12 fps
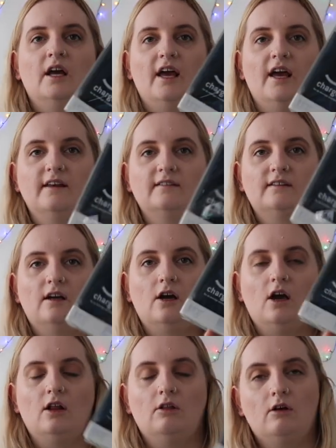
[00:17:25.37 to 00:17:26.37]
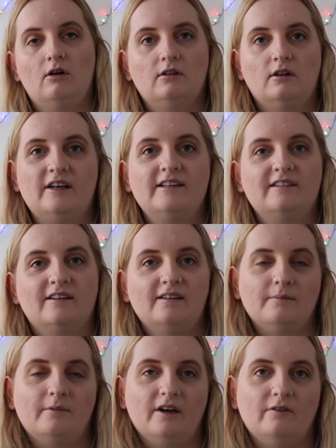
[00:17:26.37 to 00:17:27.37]
It's a lot lighter
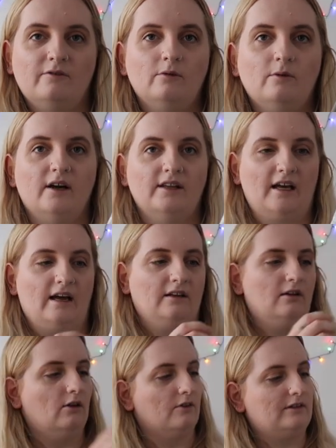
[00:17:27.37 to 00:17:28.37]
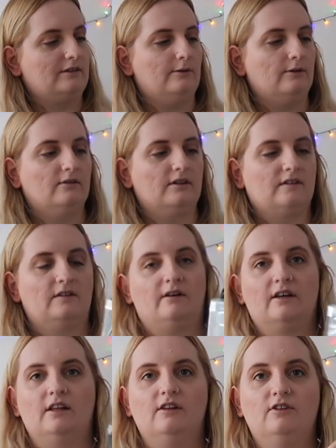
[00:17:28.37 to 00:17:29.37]
than my other one and a lot smaller, so
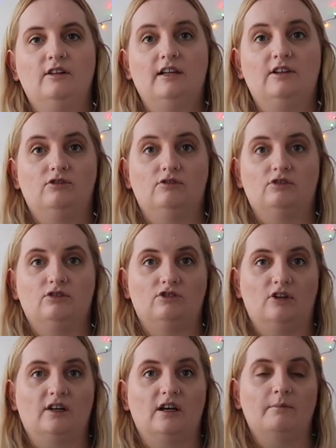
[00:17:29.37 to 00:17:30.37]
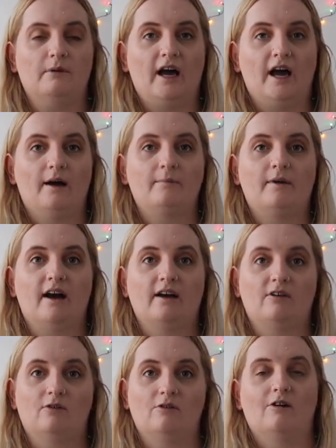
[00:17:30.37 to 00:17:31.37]
I can literally just chuck it in my
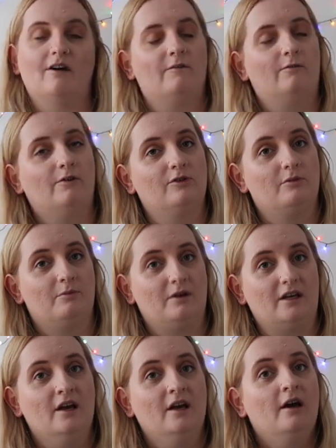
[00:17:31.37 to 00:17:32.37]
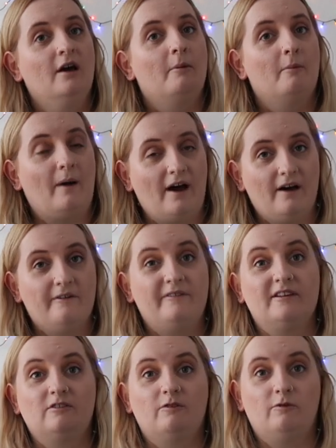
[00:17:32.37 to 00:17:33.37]
handbag. Or I thought it would be
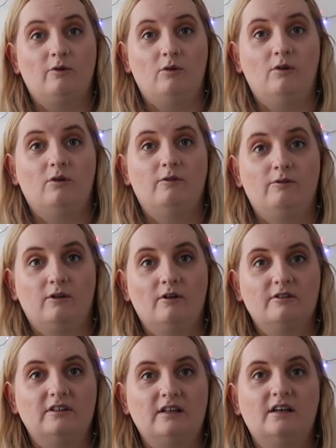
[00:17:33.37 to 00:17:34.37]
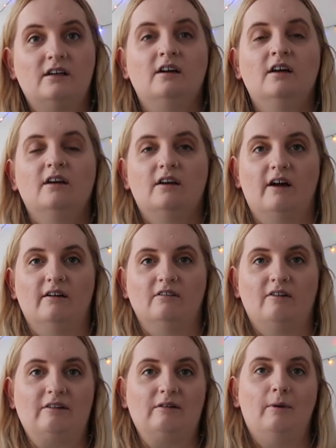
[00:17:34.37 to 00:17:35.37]
perfect for Florida, going
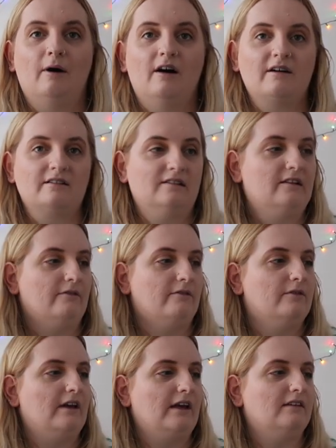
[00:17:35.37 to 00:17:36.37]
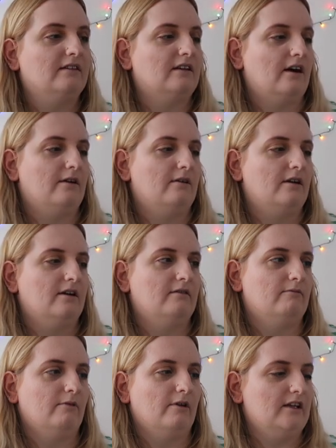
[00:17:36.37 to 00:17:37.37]
around the parks and everything. So
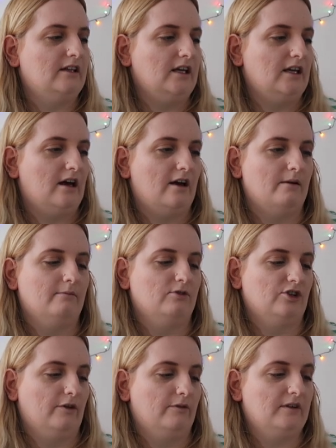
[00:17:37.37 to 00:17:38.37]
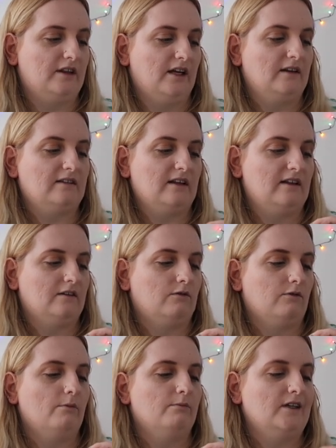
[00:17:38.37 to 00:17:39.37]
really chuffed with this. It's
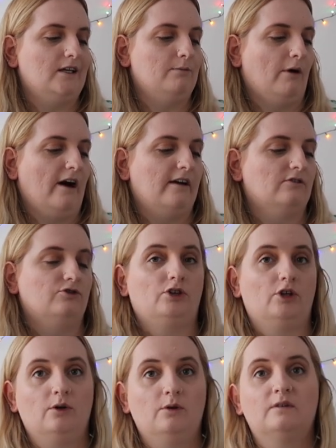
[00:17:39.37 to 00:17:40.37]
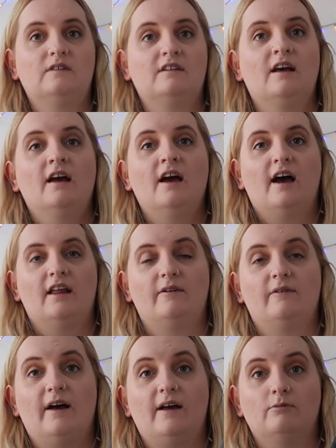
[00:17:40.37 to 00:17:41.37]
from the brand Juice, and
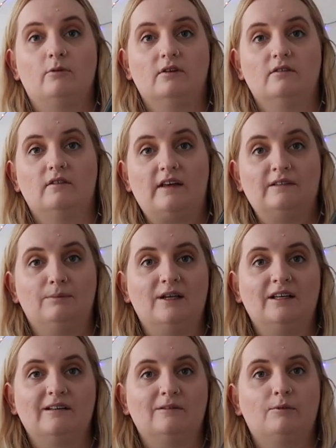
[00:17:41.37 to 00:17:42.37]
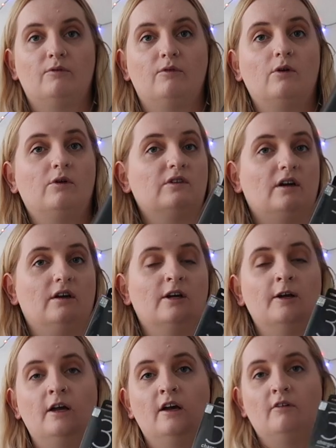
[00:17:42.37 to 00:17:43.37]
I've had one of their speakers before, so
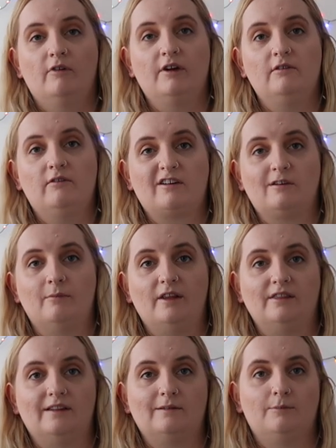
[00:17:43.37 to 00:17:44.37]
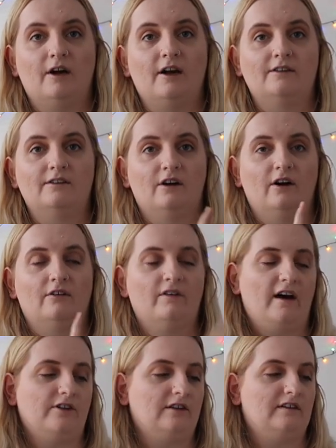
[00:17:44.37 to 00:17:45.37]
really recommend this brand. I've
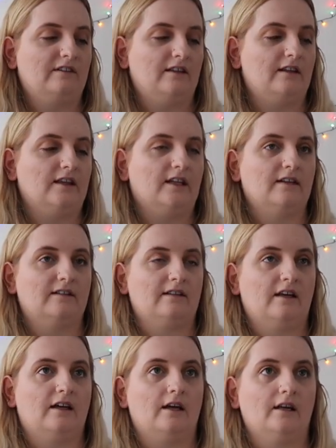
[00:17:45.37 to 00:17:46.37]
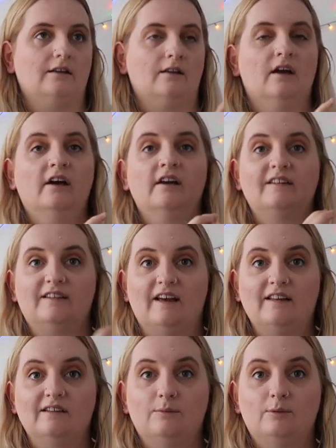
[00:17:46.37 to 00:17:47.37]
actually seen this in
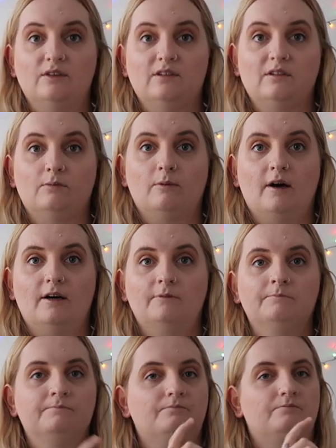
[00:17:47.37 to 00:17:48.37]
Sainsbury's as well,